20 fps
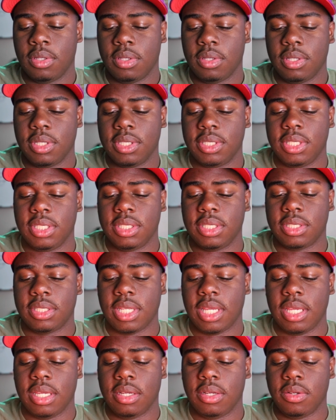Let's get this
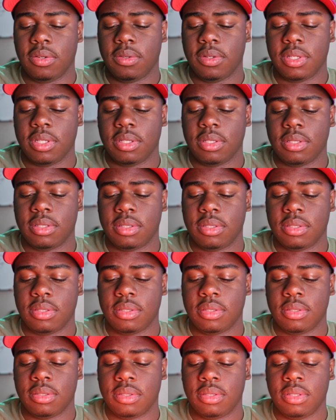thing going.
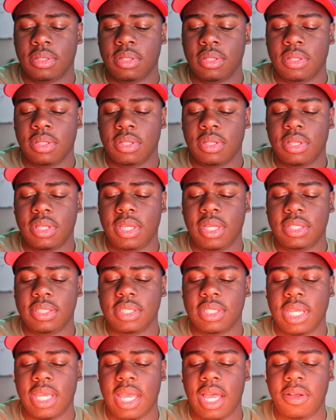Yeah,
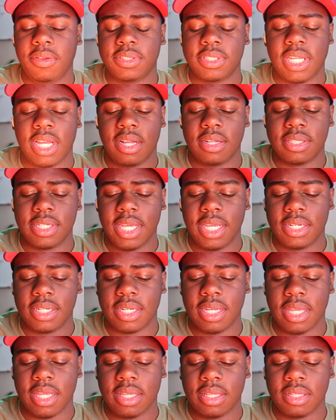today, how was y'all day
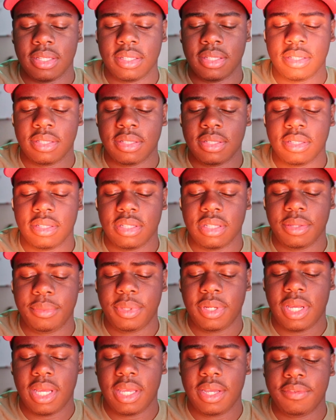today? Let me
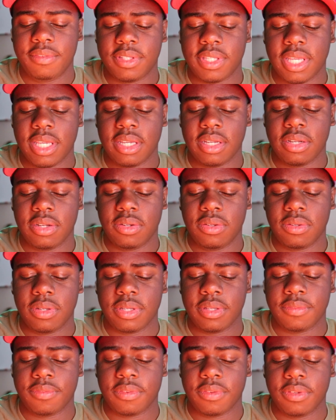know how everything
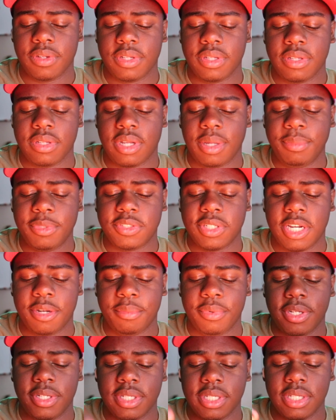going, for real. I be trying to
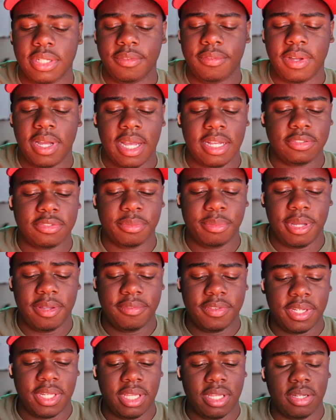bring the good vibes with my
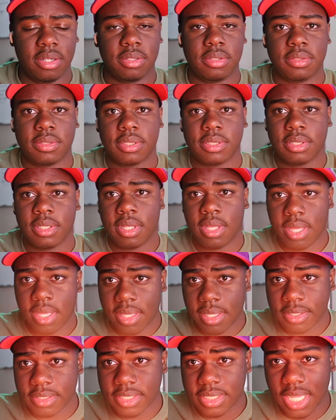videos.
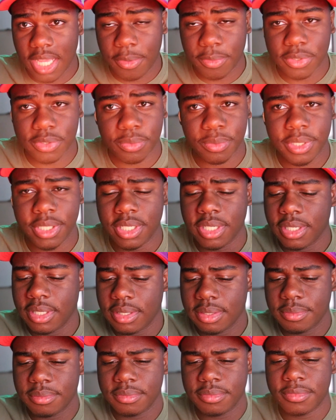Today was
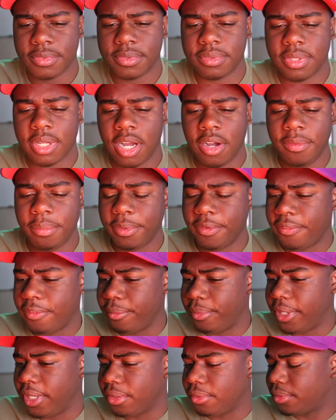weird, hoping for
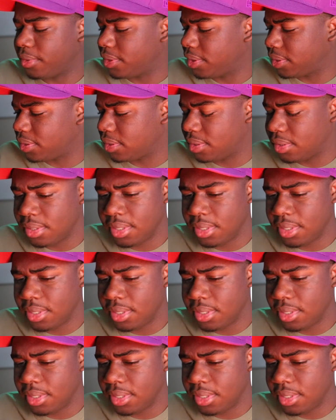better ones.